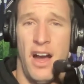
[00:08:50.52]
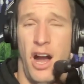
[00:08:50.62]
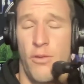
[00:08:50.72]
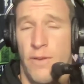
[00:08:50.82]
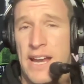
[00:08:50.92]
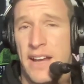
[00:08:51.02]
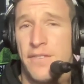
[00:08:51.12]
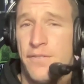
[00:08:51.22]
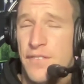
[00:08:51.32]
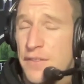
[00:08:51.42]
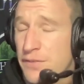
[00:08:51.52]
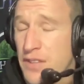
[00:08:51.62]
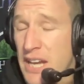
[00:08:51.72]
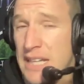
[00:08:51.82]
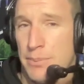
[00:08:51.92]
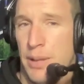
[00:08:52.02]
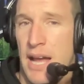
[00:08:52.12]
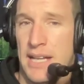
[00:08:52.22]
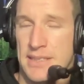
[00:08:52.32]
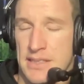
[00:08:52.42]
around 15
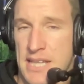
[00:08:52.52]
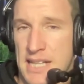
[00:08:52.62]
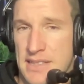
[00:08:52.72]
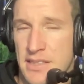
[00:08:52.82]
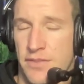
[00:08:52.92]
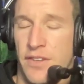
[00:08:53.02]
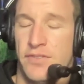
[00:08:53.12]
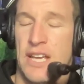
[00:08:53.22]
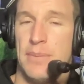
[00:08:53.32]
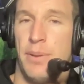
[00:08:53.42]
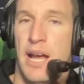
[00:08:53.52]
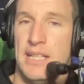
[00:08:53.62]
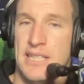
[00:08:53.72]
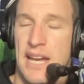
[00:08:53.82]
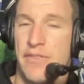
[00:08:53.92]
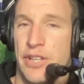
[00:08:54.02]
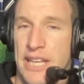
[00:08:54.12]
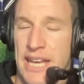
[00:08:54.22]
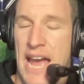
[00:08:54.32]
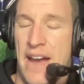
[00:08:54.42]
players, a dozen to 15 players every
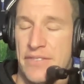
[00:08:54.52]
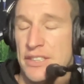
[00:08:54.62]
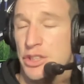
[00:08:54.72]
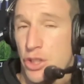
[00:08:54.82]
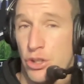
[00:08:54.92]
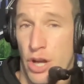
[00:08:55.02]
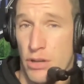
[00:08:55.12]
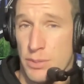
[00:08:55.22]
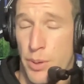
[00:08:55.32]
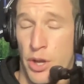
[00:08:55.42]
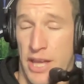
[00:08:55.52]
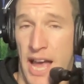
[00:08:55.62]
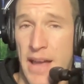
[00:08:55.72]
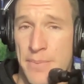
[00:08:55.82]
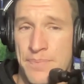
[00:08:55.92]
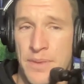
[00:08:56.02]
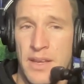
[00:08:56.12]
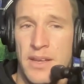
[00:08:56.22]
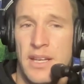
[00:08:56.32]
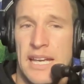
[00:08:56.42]
year average 2 goals per game.
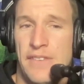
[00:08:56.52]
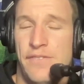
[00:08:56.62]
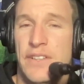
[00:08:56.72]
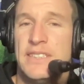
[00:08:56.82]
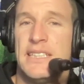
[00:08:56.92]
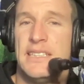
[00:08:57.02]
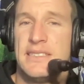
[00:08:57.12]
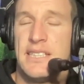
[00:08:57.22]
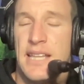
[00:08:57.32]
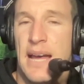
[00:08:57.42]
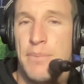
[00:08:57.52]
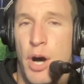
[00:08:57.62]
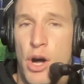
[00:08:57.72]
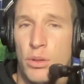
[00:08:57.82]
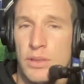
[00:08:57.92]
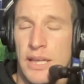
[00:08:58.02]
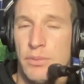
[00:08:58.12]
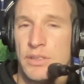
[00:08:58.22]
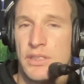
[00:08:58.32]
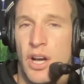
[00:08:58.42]
He fits into that mold. He
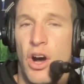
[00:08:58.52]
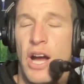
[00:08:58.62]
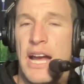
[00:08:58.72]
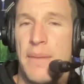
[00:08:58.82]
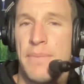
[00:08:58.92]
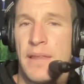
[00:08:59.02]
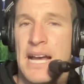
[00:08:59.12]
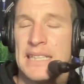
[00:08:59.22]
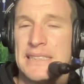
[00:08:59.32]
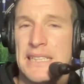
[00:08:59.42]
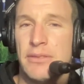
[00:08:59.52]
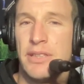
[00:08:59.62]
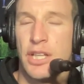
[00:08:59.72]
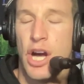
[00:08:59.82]
was high up last year in the